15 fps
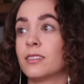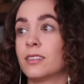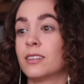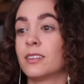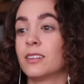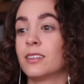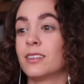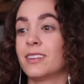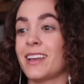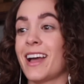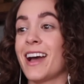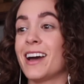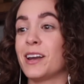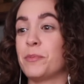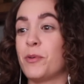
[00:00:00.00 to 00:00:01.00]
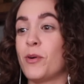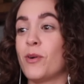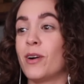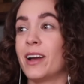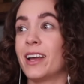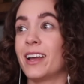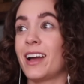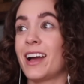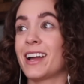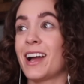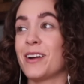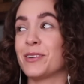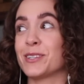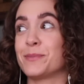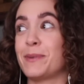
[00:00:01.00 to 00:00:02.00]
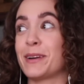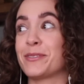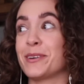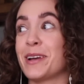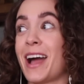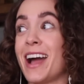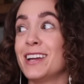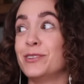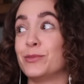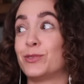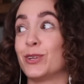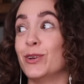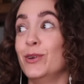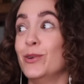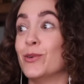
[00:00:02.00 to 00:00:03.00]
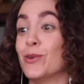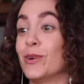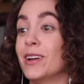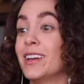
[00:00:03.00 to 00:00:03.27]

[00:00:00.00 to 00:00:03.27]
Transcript: Attaboy. I got respect for it. I do too.